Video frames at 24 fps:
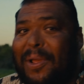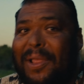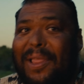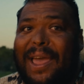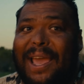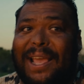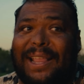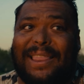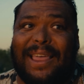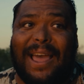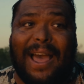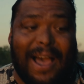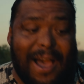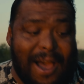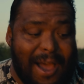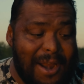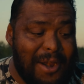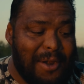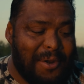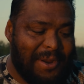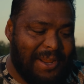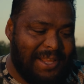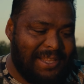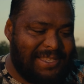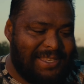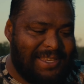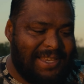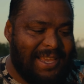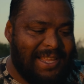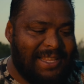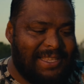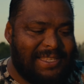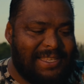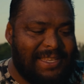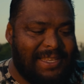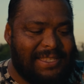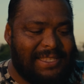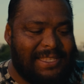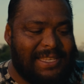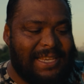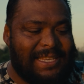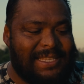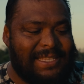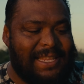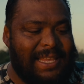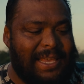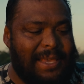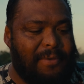in like the hundreds. It's
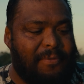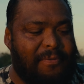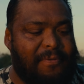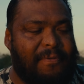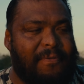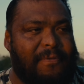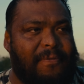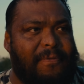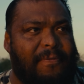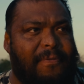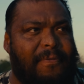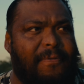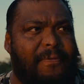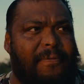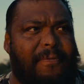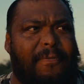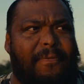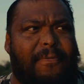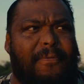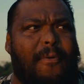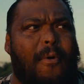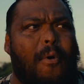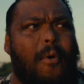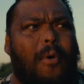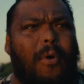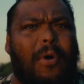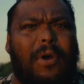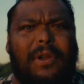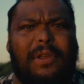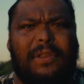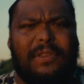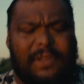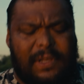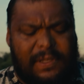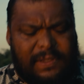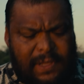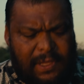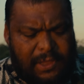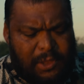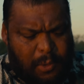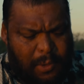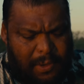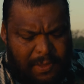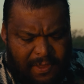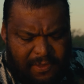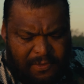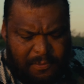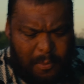64,
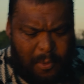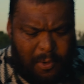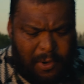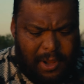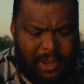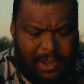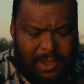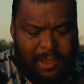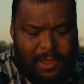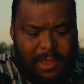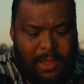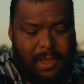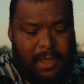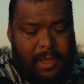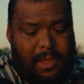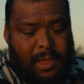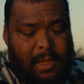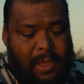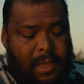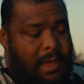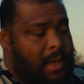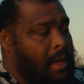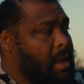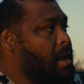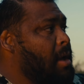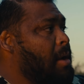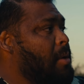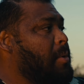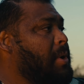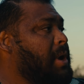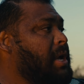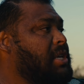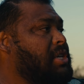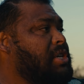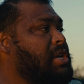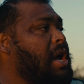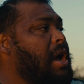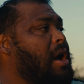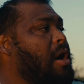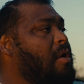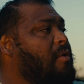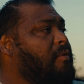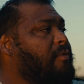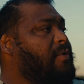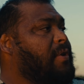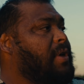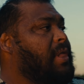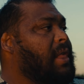63 this morning, which
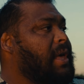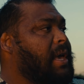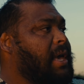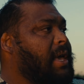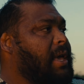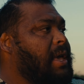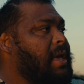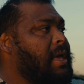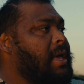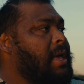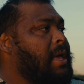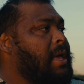hopefully